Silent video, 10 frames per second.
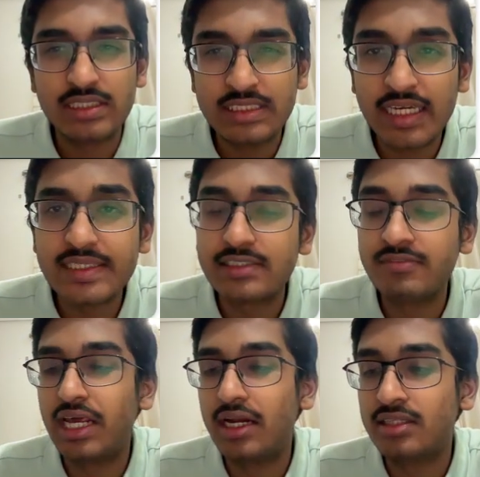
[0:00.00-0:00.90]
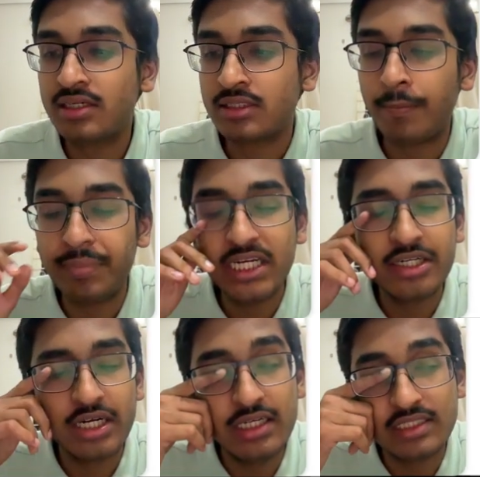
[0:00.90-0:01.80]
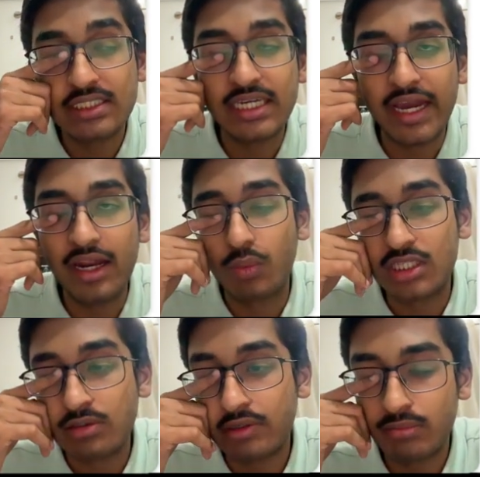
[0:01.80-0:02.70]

case where the company really doesn't care what the